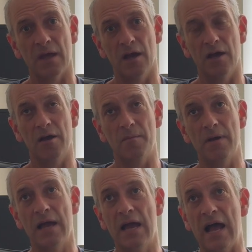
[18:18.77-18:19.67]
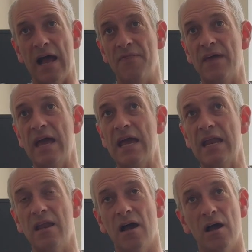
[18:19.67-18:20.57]
And
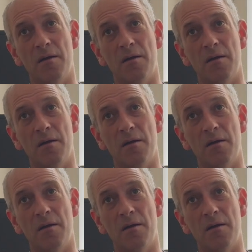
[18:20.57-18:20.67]
then